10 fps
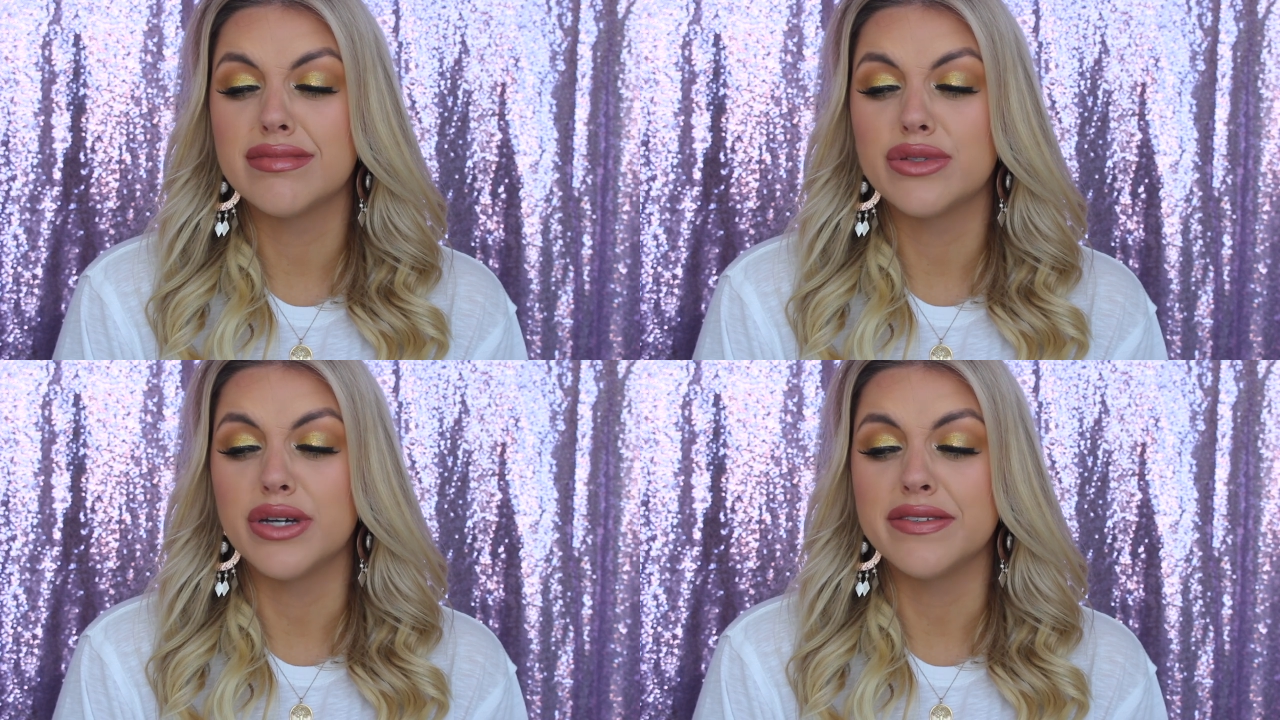
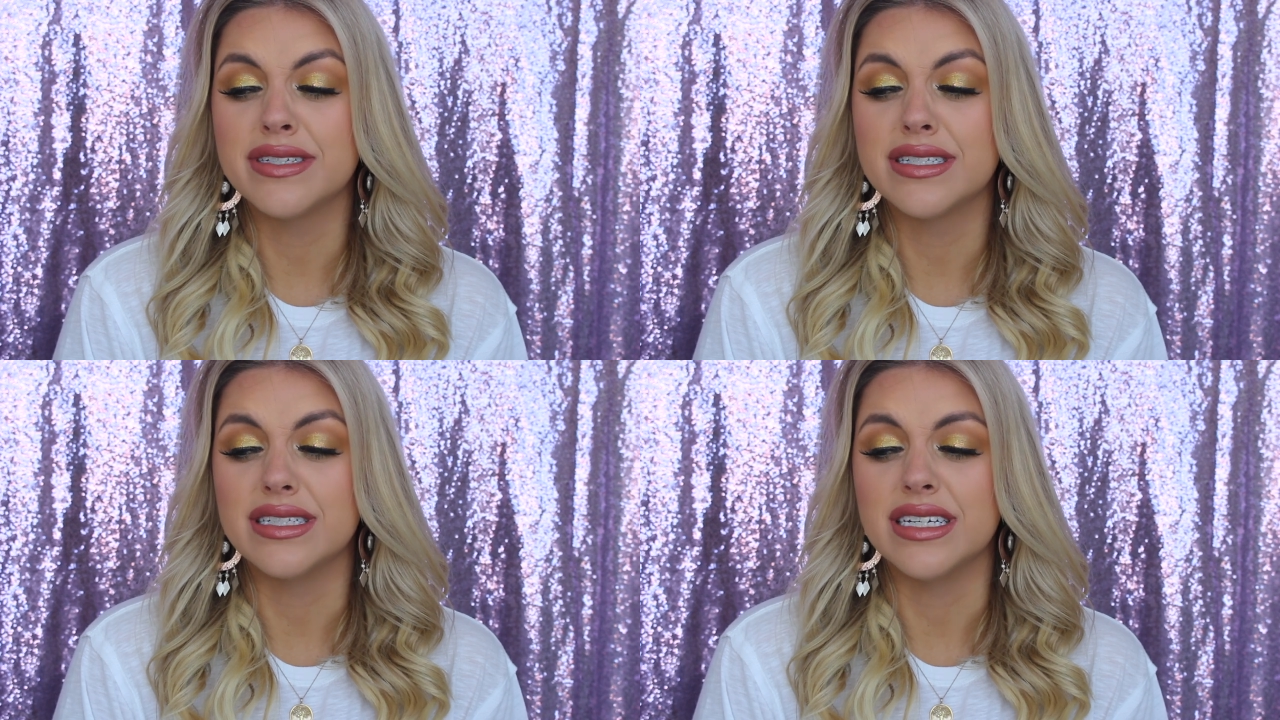Do I have
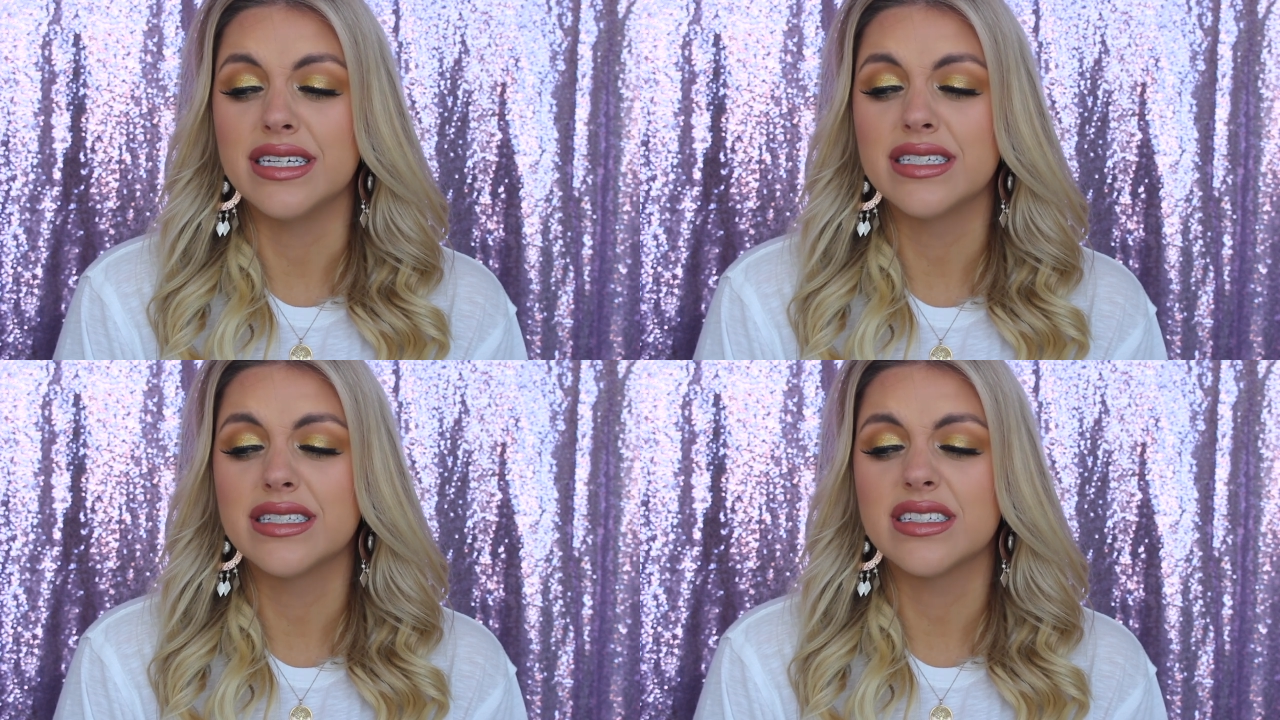to
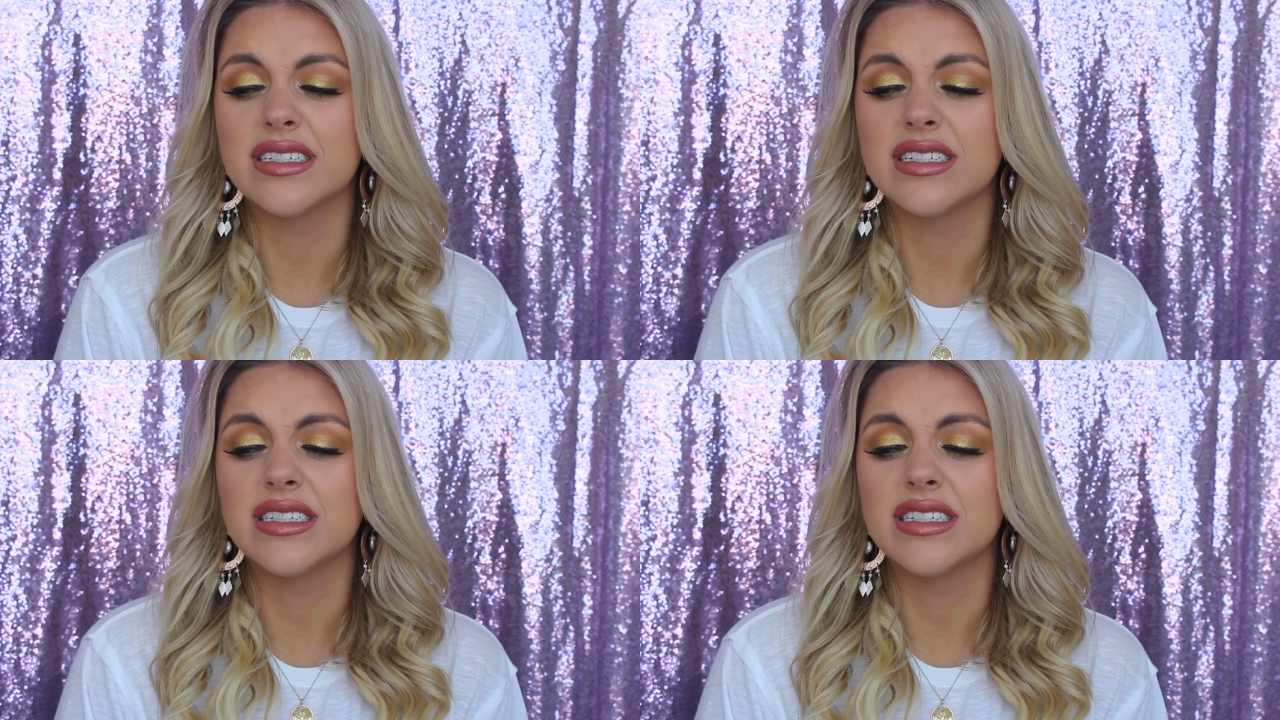sneeze?
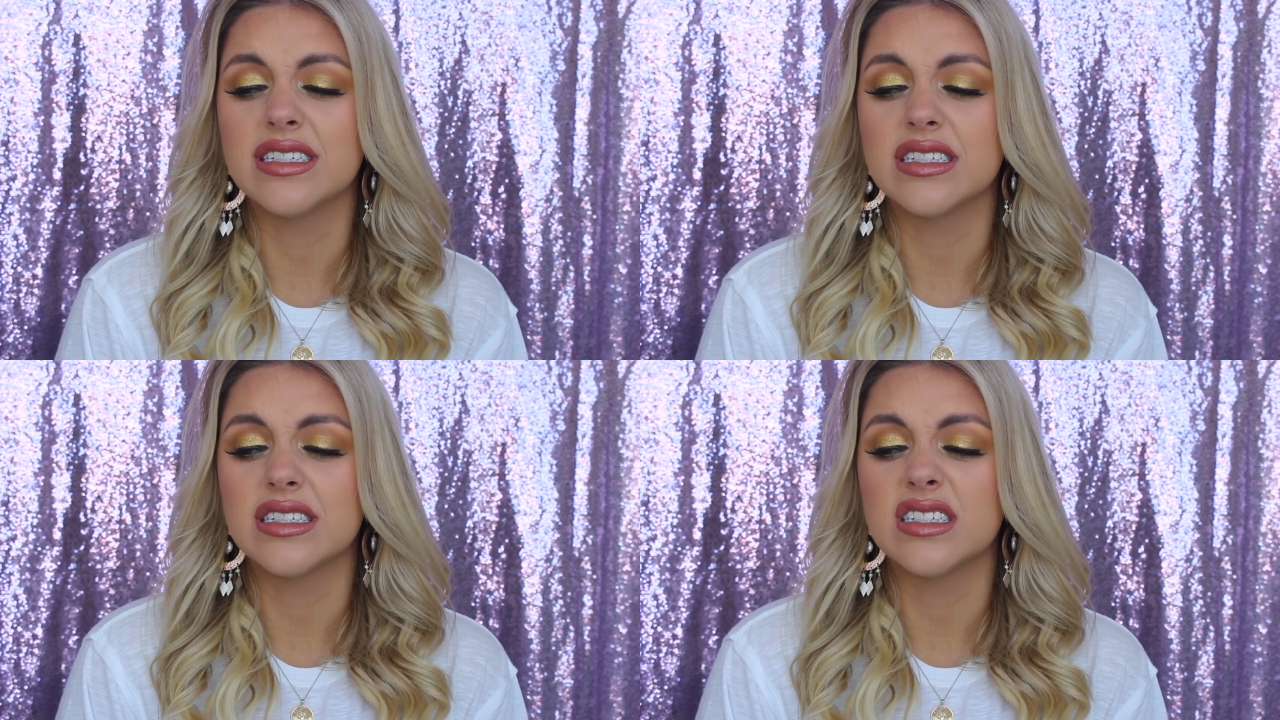
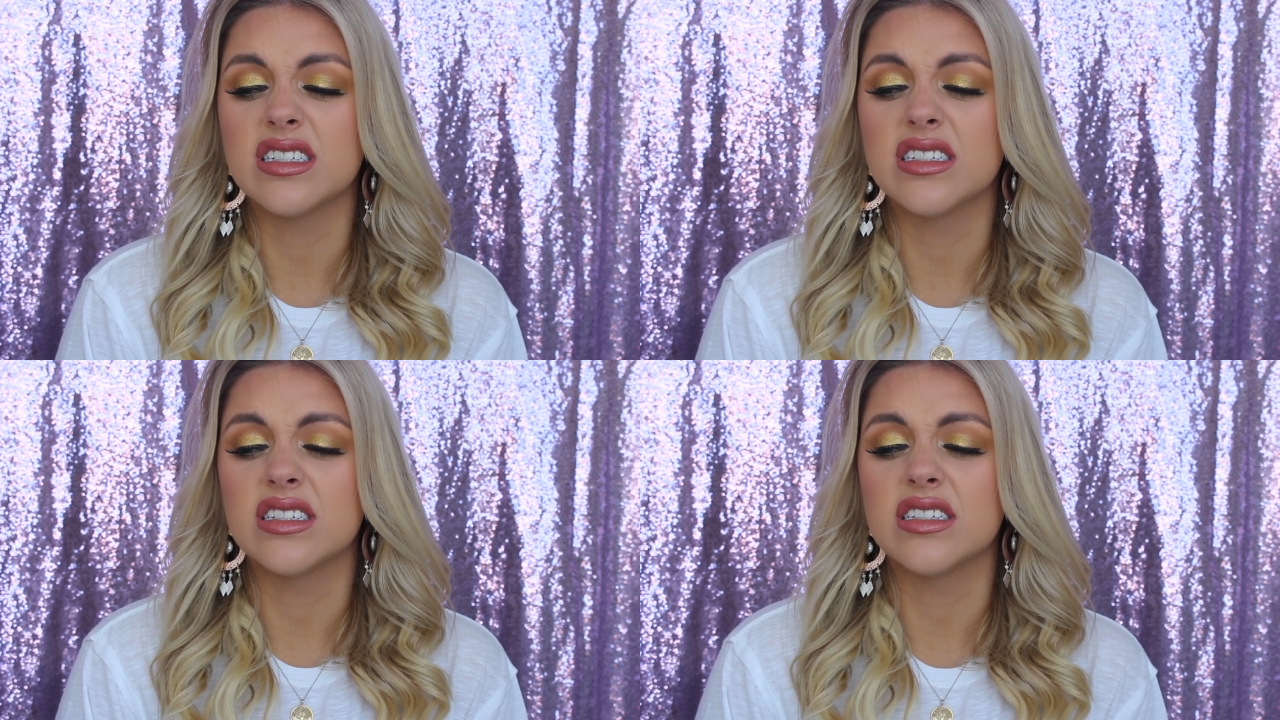
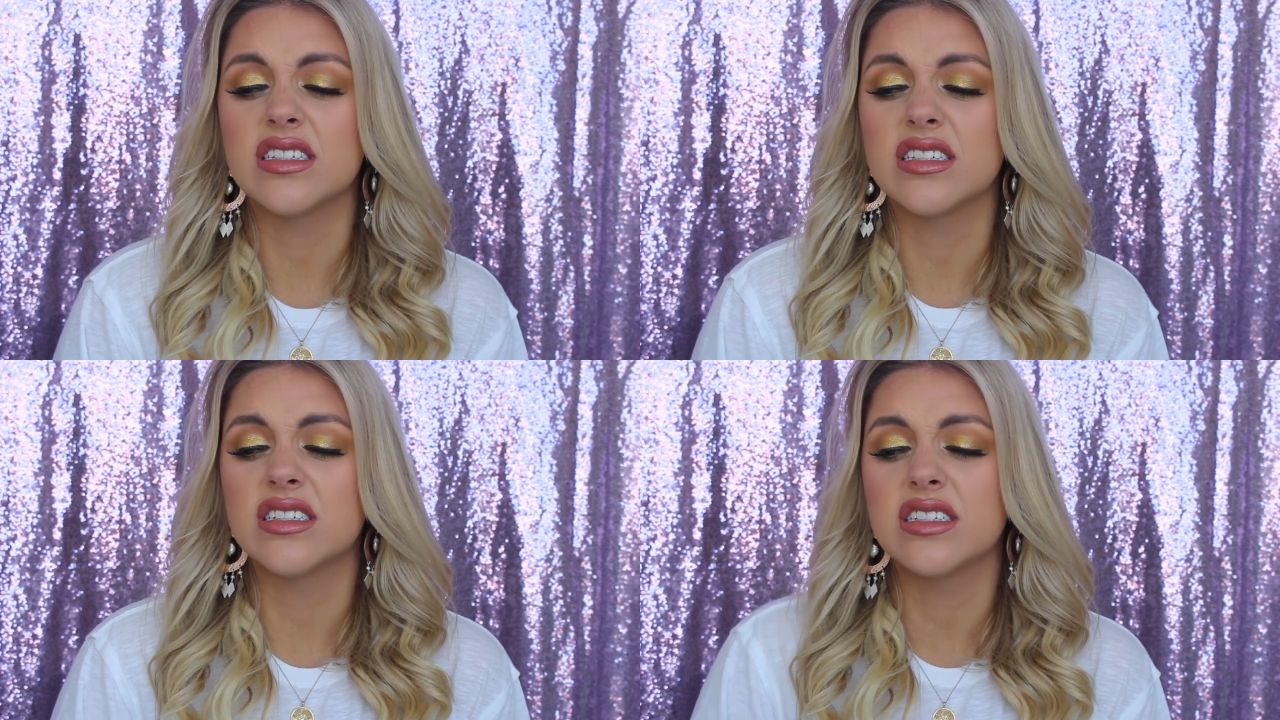
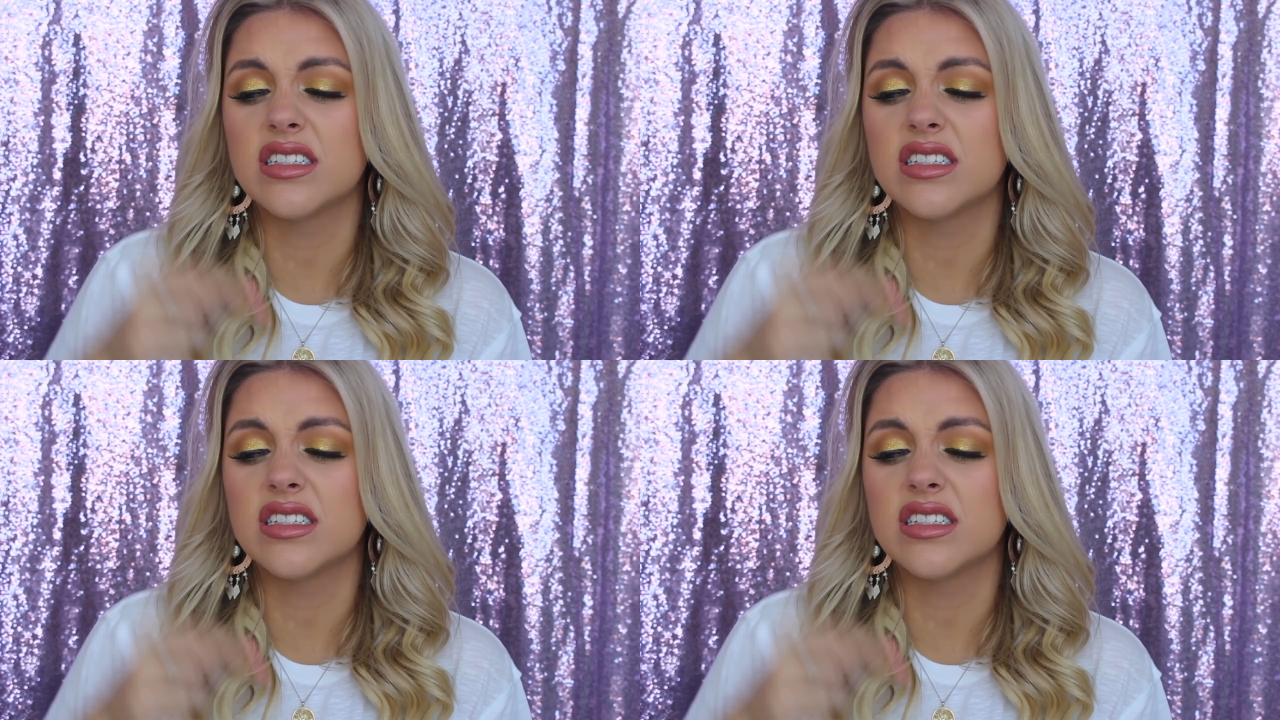Oh,